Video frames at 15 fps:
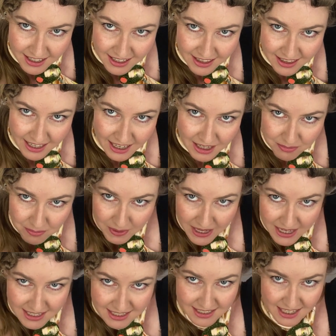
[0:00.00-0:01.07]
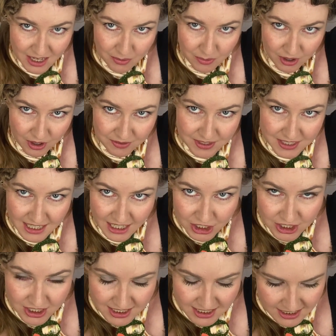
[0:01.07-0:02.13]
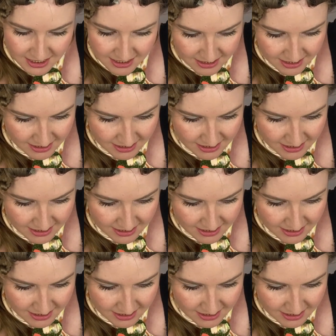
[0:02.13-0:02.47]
that base there where I've sectioned it.